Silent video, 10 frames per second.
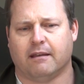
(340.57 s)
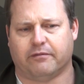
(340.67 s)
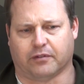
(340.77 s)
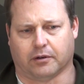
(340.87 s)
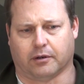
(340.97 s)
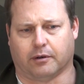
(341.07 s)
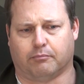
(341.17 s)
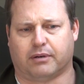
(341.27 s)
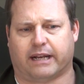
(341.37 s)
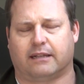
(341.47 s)
for
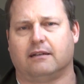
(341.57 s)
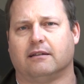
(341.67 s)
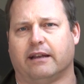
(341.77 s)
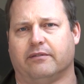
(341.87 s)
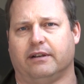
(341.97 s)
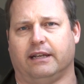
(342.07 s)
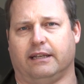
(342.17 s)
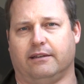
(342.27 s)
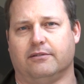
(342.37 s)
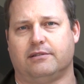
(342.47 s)
practical everyday
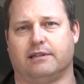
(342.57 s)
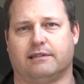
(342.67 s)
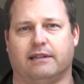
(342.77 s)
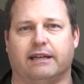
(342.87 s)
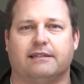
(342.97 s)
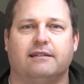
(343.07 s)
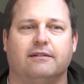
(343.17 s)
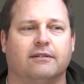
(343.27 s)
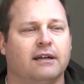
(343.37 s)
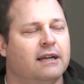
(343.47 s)
use it's nice
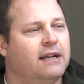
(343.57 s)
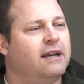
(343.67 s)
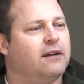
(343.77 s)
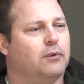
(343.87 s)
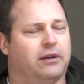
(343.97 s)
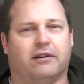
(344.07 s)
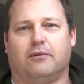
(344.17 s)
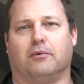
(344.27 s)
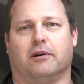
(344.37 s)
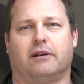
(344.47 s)
too. When you're
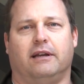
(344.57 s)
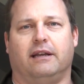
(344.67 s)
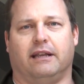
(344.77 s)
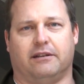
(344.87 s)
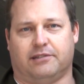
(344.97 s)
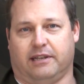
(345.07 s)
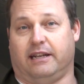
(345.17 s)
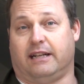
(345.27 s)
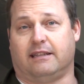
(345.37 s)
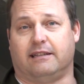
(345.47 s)
at work and you're
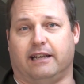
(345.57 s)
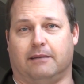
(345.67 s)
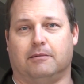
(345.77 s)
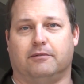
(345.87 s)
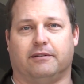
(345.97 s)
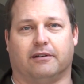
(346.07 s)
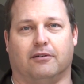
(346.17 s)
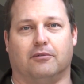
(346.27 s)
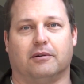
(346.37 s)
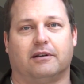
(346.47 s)
sitting at the table with your
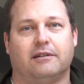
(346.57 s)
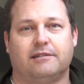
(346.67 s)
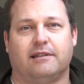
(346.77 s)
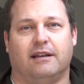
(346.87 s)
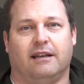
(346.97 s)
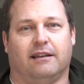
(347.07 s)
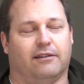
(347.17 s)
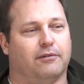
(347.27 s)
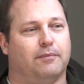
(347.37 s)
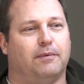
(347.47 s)
coworkers,
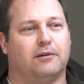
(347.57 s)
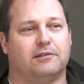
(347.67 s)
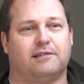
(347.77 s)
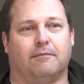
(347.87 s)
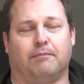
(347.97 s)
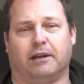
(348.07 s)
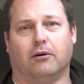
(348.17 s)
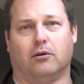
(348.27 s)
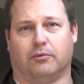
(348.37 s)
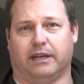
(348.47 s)
you whip out some big
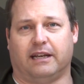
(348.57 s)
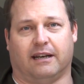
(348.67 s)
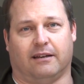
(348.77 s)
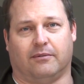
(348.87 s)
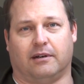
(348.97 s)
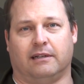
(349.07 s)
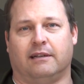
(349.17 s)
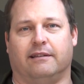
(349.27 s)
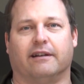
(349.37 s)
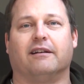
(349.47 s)
old Recon
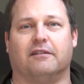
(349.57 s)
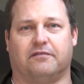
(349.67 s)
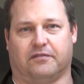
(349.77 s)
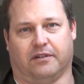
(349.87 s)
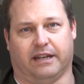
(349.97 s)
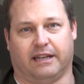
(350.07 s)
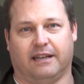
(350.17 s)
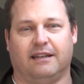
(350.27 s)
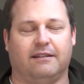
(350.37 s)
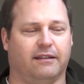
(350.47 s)
1, they're gonna freak,
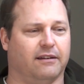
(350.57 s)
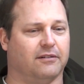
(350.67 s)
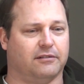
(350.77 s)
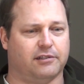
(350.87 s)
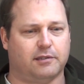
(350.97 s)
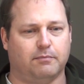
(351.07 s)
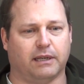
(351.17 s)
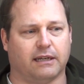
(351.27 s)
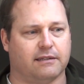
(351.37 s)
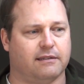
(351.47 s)
you know, just
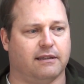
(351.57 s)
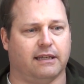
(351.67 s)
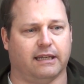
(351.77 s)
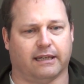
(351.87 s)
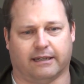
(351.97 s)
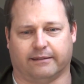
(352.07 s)
because of the